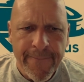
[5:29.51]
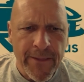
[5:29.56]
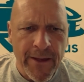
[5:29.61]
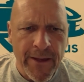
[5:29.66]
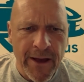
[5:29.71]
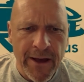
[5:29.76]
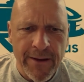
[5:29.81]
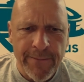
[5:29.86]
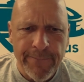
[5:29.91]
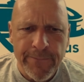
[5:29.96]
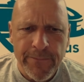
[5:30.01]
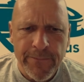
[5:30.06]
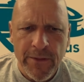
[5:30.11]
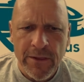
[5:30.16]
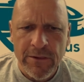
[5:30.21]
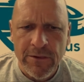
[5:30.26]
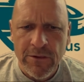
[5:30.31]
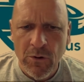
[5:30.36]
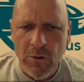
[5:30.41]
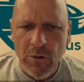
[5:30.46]
I
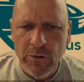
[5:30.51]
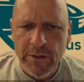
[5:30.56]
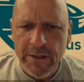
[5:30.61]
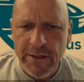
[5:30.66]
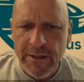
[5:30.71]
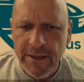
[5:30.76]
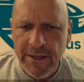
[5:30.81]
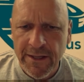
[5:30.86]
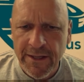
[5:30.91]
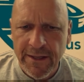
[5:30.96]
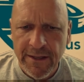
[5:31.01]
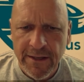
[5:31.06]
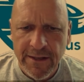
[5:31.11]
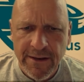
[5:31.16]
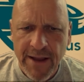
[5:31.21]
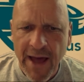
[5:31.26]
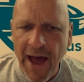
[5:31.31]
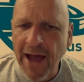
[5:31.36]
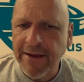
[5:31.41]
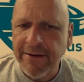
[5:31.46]
sold it in
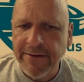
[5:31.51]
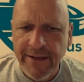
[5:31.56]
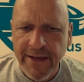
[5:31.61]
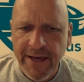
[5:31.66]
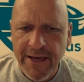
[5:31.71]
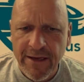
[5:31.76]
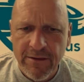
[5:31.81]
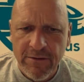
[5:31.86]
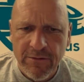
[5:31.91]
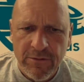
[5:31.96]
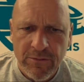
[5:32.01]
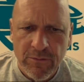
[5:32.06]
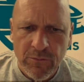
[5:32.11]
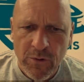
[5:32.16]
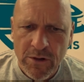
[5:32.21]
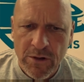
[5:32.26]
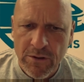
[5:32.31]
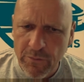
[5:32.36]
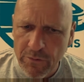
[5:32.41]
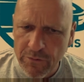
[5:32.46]
9 days
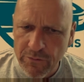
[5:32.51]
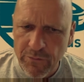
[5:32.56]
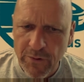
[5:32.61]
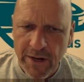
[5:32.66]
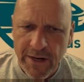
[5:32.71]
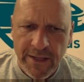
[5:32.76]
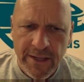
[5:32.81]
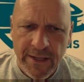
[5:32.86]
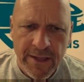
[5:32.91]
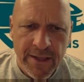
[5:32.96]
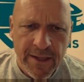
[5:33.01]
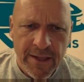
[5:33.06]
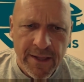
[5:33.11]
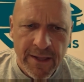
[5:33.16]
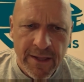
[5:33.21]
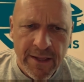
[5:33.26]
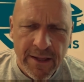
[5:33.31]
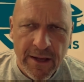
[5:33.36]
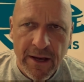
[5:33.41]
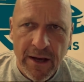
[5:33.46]
once it was ready.
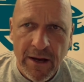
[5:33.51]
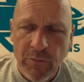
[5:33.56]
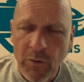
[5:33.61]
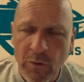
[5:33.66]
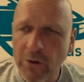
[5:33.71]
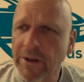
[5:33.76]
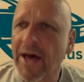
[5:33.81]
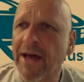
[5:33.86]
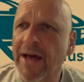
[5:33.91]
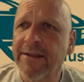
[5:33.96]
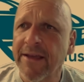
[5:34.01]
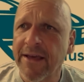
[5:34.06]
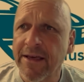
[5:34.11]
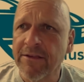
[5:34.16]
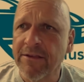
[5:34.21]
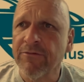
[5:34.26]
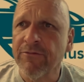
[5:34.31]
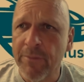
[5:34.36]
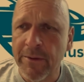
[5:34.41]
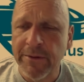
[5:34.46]
Well, 9
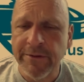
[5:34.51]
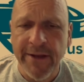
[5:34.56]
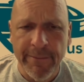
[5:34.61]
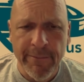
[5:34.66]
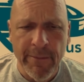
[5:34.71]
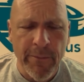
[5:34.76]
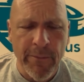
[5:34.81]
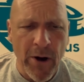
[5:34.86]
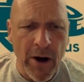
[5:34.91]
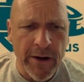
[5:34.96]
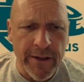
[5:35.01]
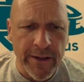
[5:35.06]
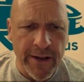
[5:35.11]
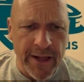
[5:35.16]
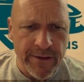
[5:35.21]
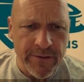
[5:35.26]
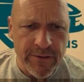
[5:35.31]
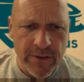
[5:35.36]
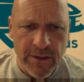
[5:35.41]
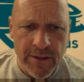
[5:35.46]
days from the time I bought it,
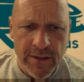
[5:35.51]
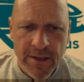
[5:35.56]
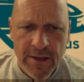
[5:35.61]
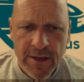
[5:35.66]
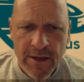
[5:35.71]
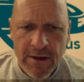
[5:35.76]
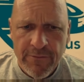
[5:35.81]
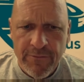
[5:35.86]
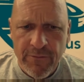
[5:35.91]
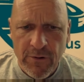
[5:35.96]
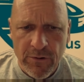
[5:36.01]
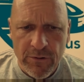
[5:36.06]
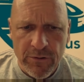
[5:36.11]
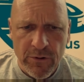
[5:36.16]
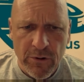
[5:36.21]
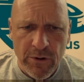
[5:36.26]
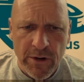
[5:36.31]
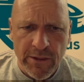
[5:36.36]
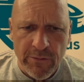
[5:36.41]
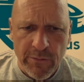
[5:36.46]
actually, for
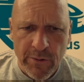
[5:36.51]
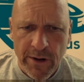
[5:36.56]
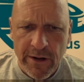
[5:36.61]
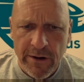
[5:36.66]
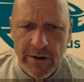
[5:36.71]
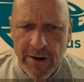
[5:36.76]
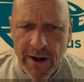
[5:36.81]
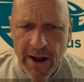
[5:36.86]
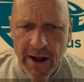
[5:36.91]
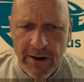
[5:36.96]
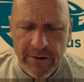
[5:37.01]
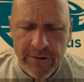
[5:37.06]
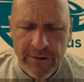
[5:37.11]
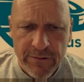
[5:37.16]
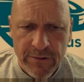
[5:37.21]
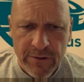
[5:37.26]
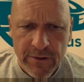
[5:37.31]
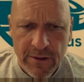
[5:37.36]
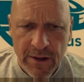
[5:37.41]
$3,300.